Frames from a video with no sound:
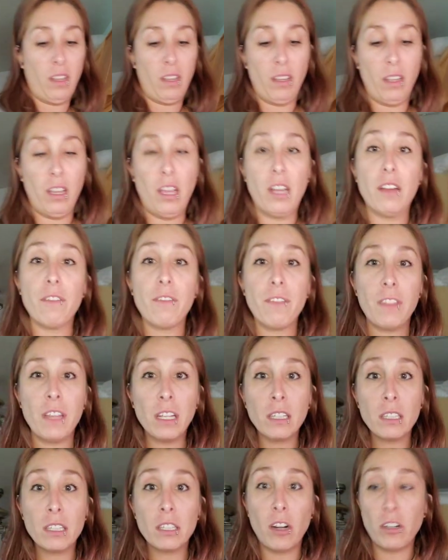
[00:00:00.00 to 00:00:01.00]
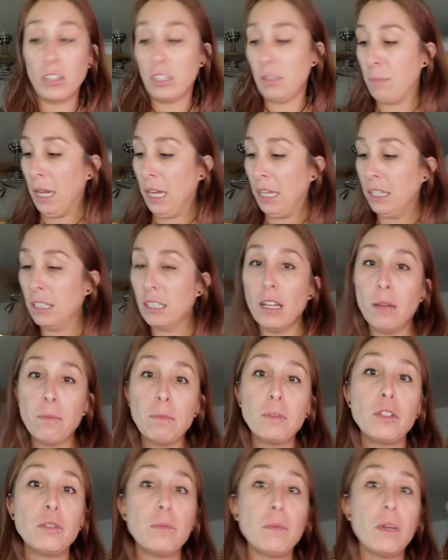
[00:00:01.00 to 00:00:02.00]
And if things start to paste up
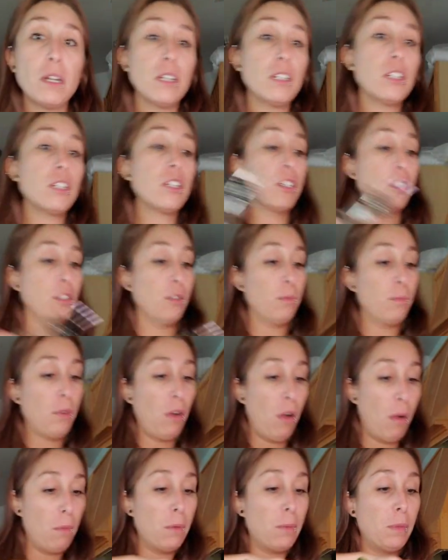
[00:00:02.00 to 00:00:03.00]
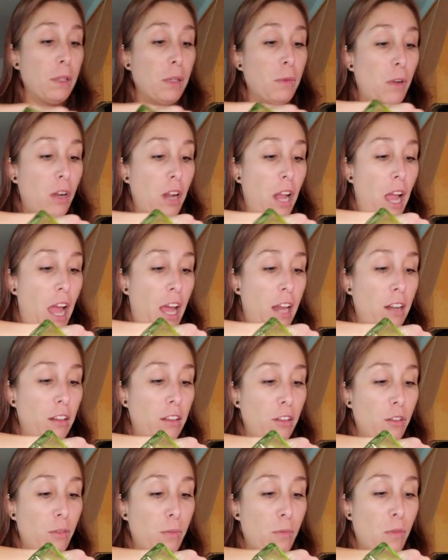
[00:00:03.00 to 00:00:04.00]
too much, you probably want to add a
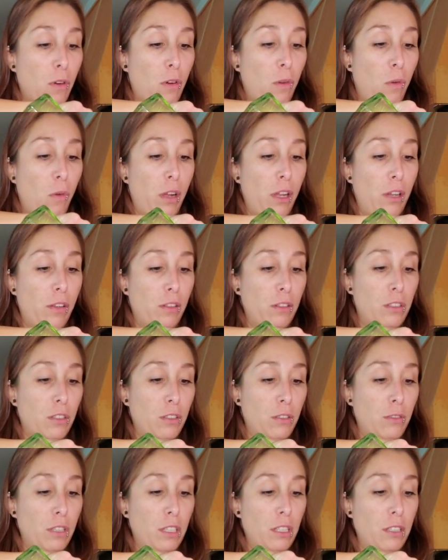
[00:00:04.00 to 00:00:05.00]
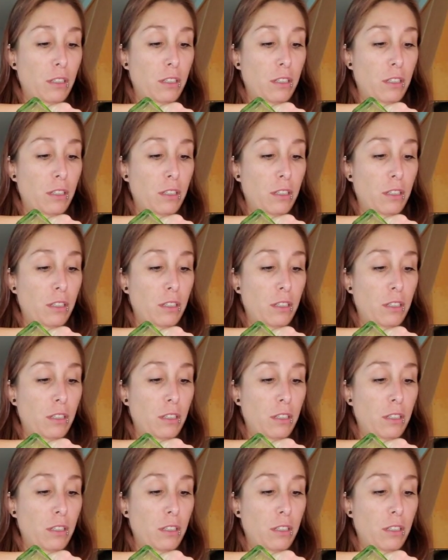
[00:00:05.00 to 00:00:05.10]
little more oil to it.